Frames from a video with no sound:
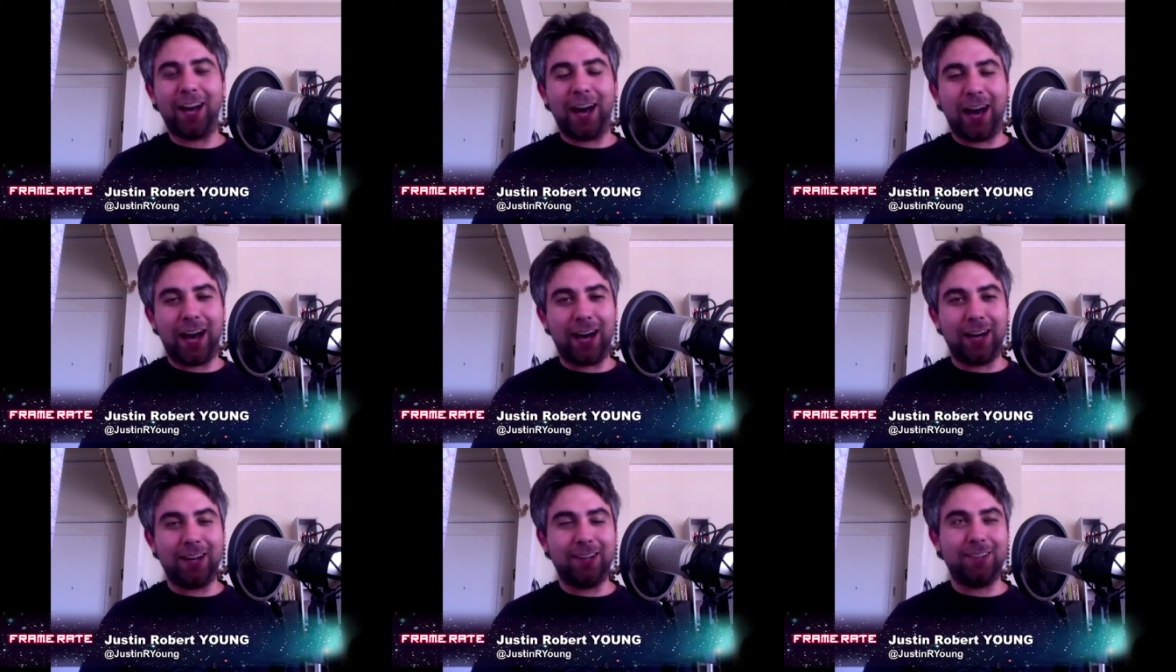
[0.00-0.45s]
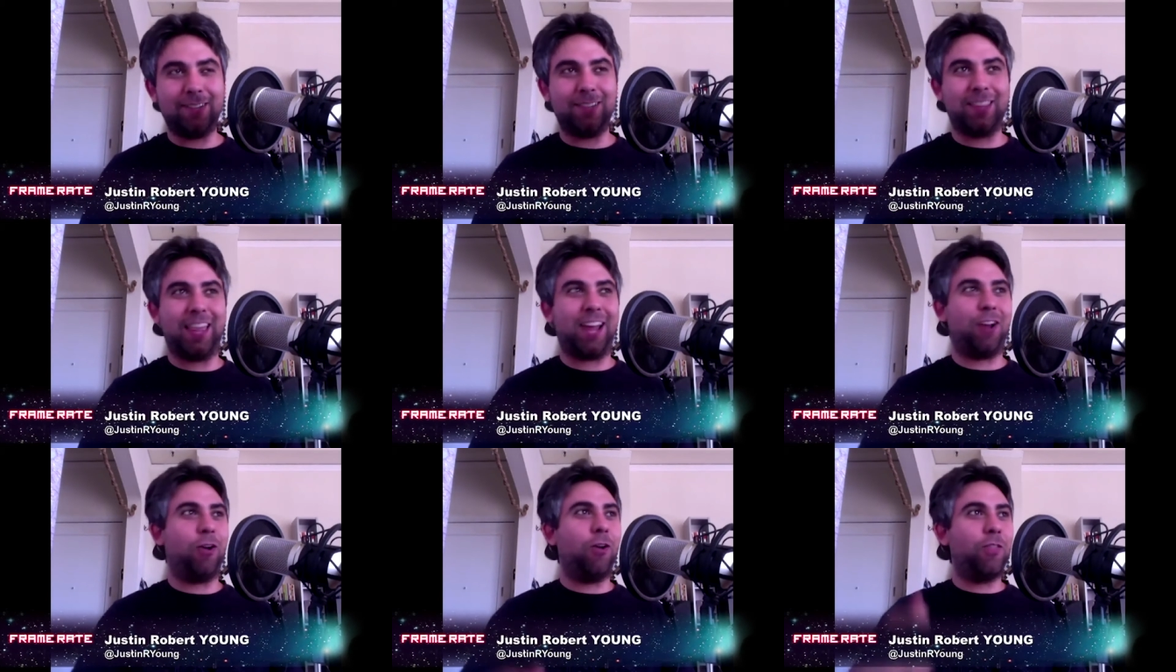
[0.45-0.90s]
uh,
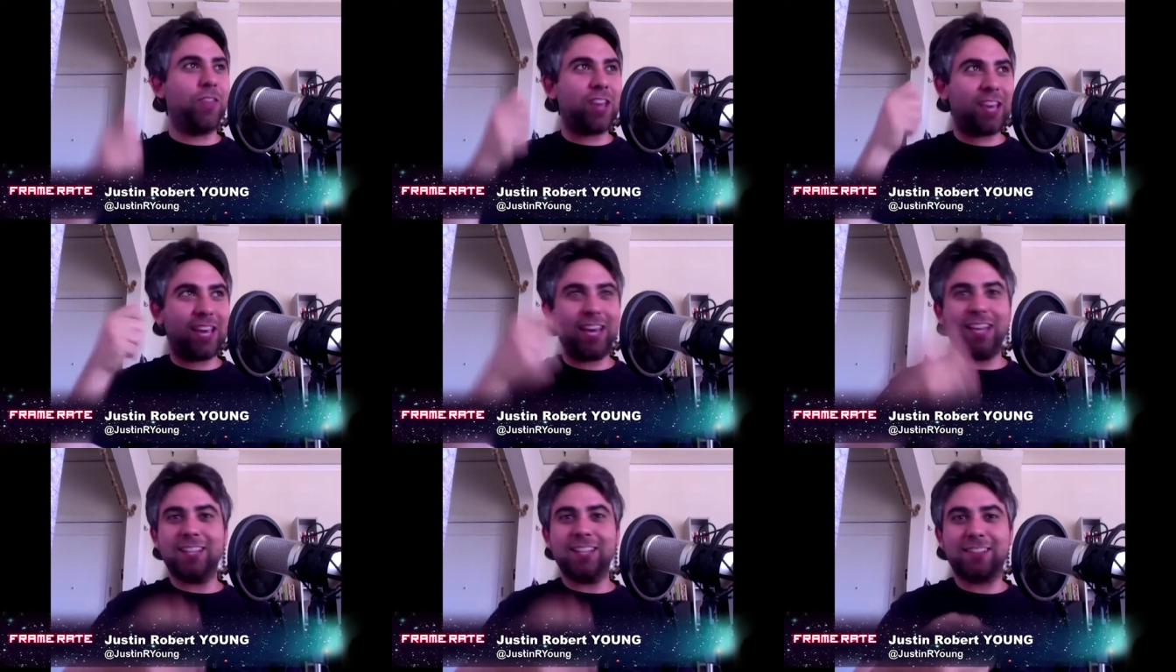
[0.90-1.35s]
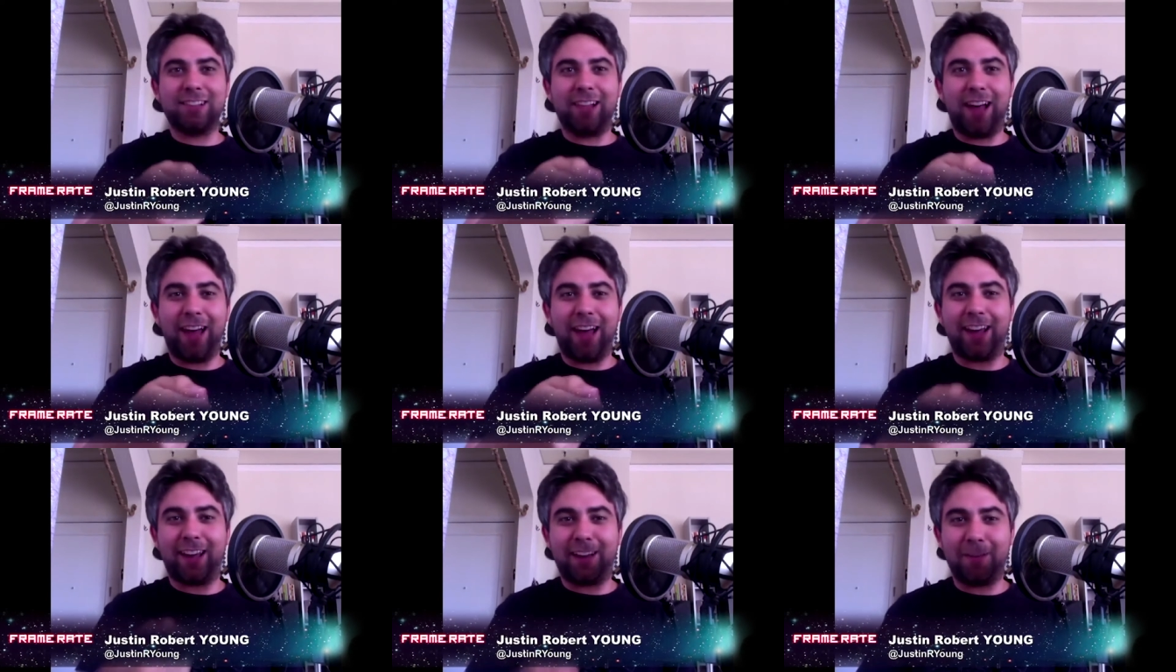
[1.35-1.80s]
that all the kids
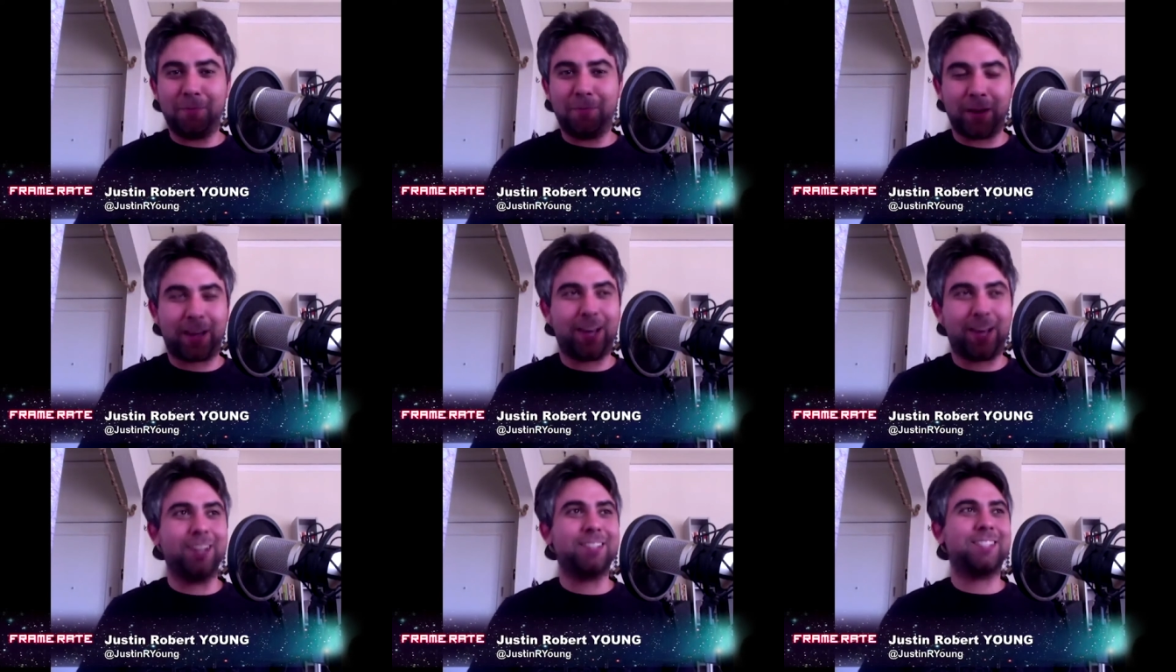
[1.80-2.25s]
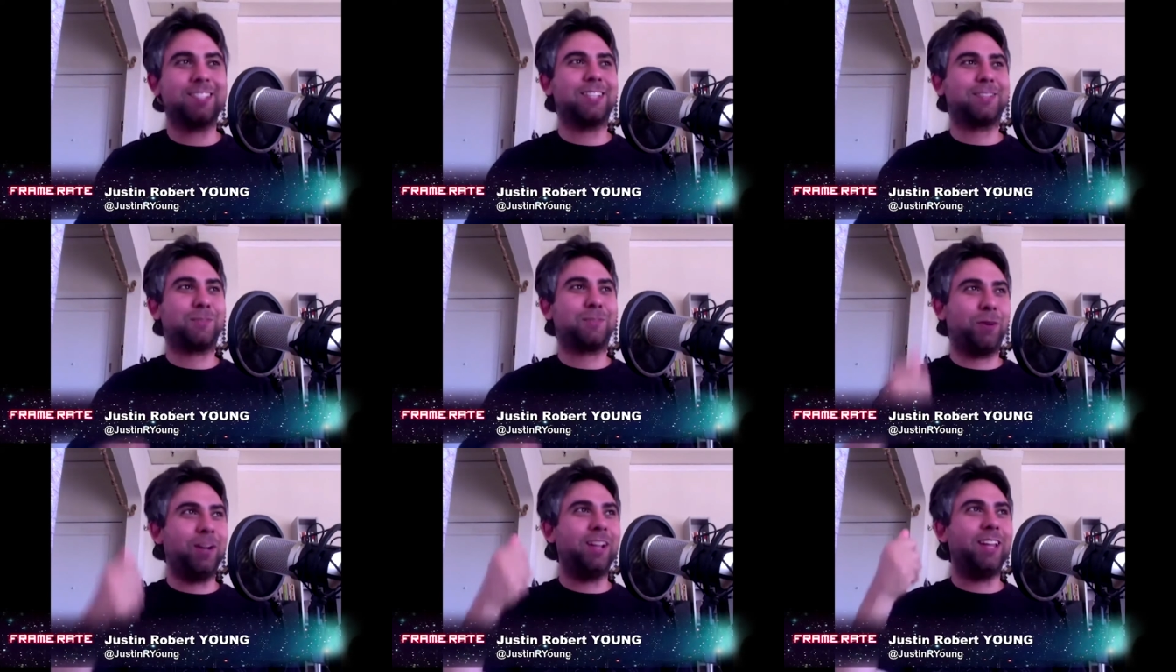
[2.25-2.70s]
like because
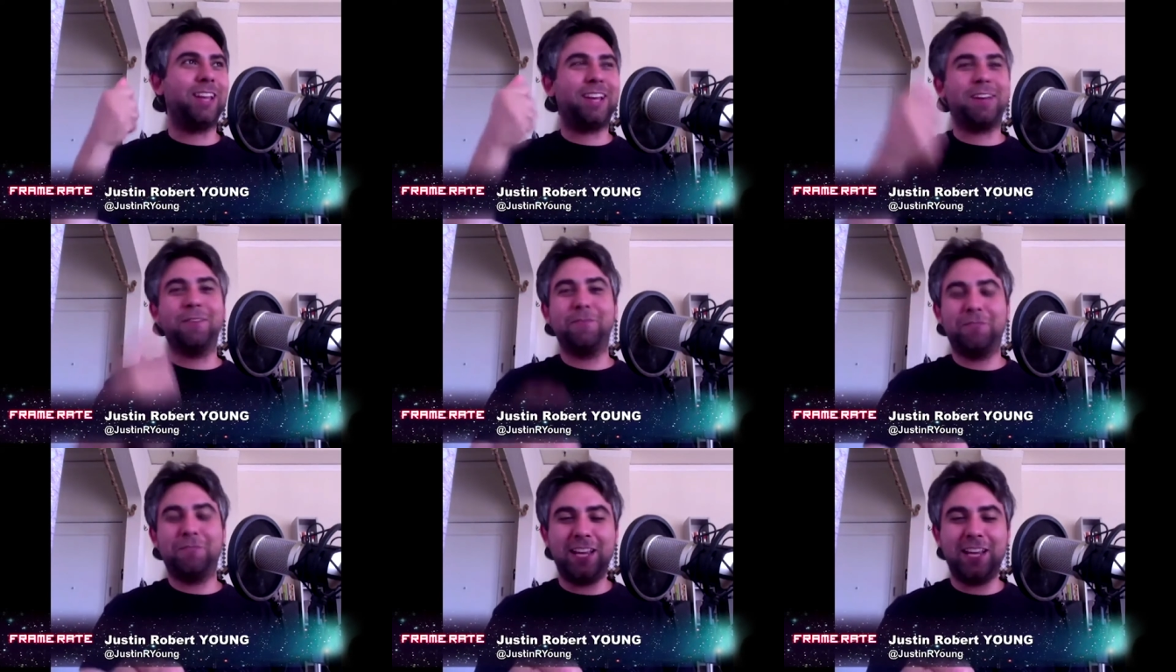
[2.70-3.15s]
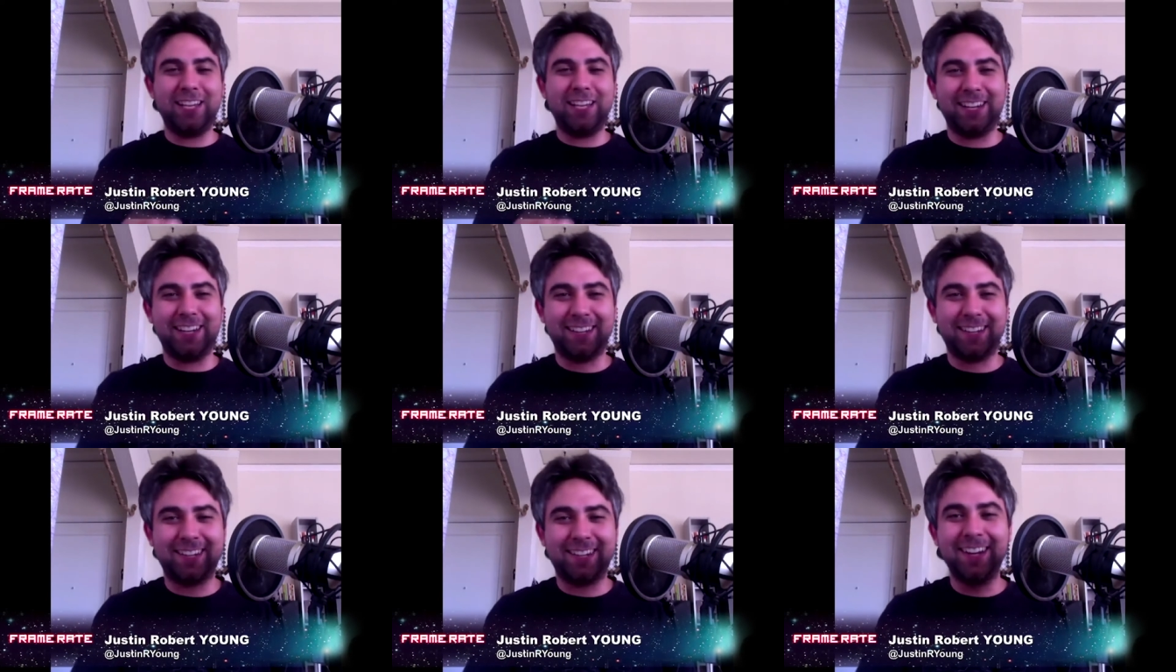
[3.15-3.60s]
it's really
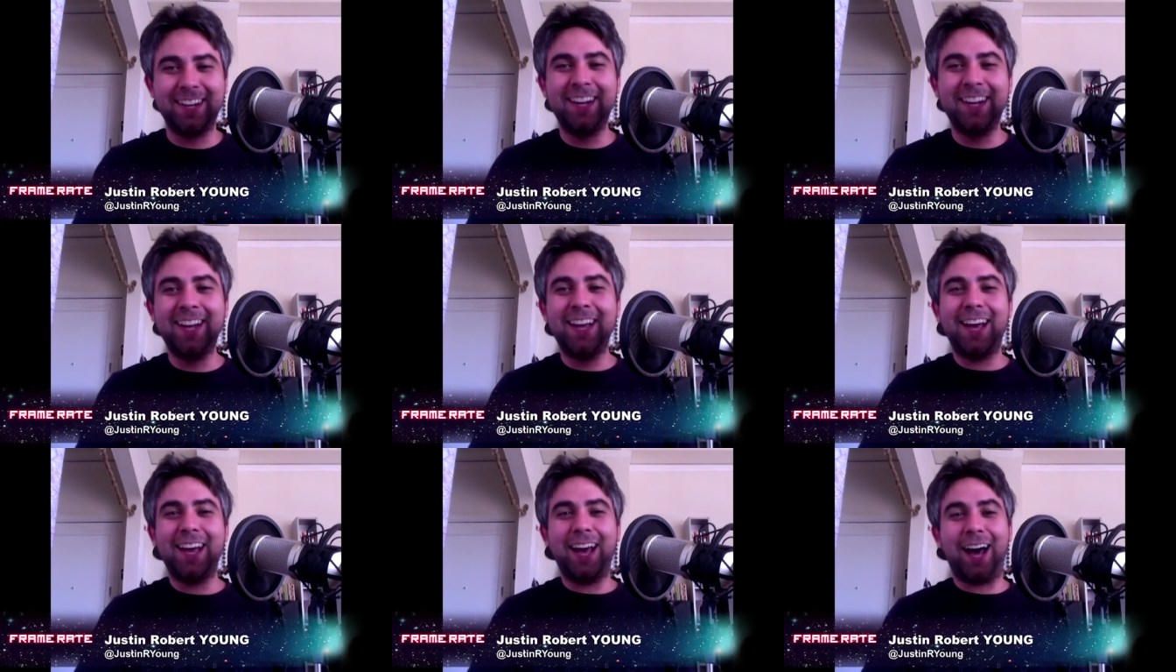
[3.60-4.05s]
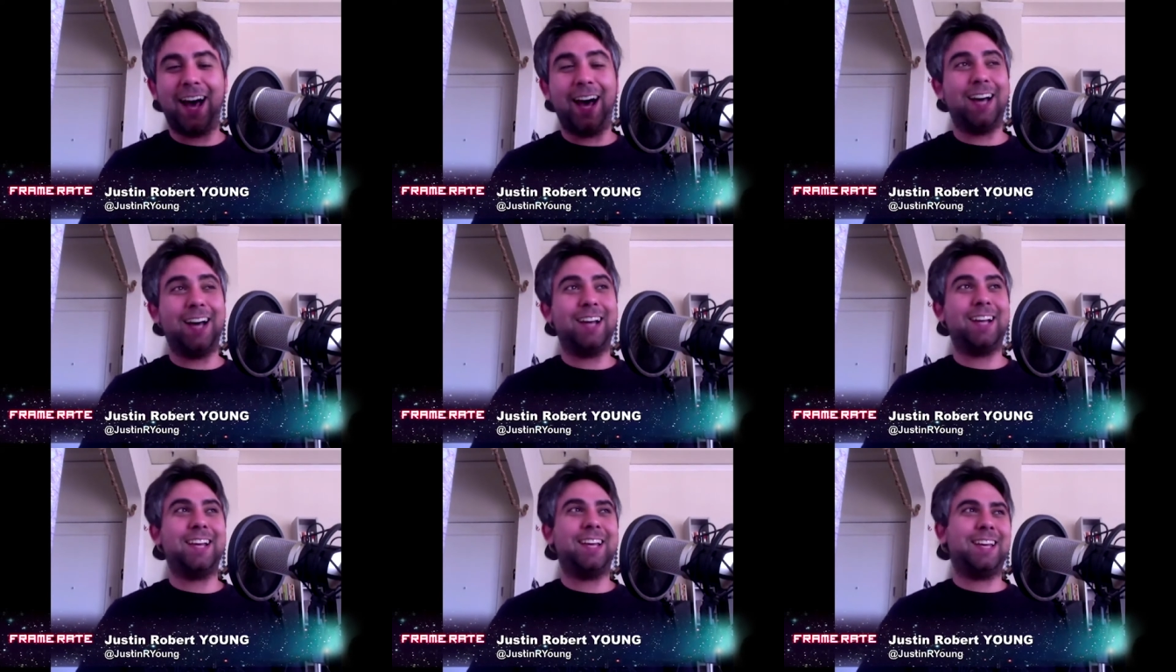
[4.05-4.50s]
convenient.
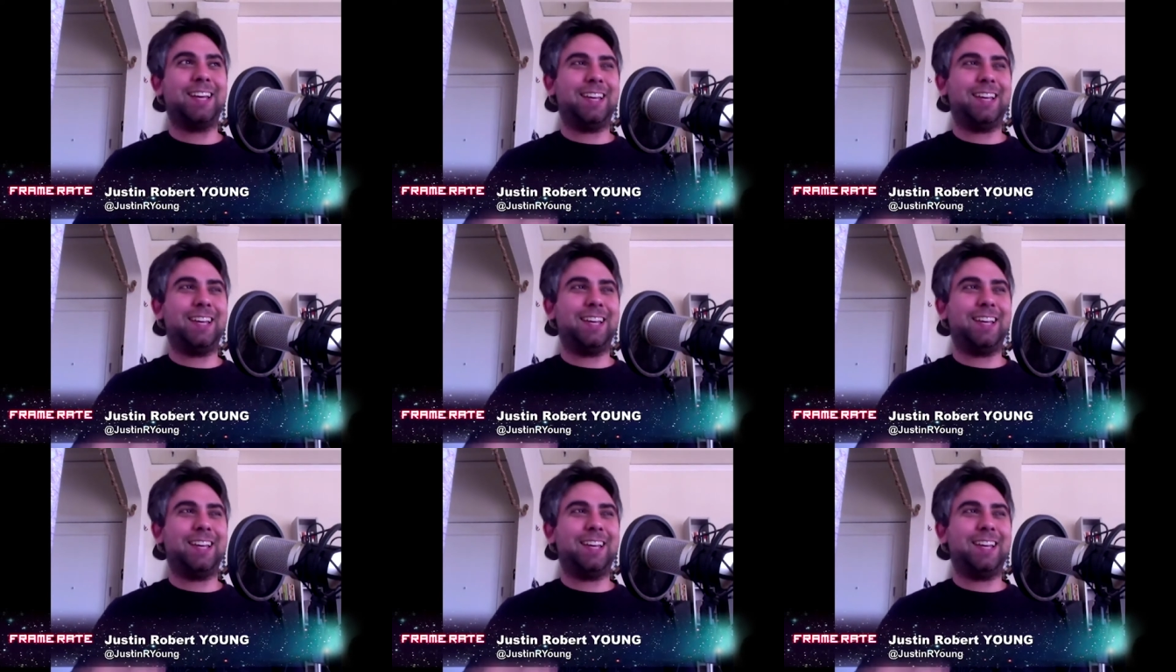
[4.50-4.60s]
Uh,